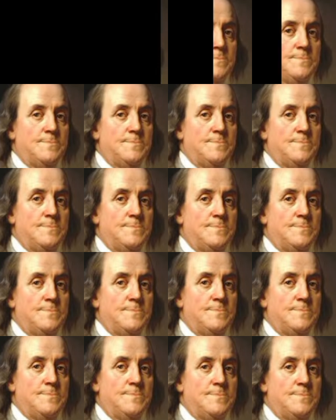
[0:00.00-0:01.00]

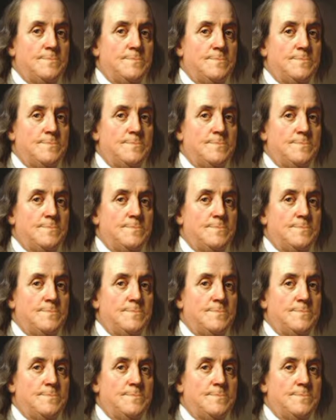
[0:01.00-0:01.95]
Nobody speaks.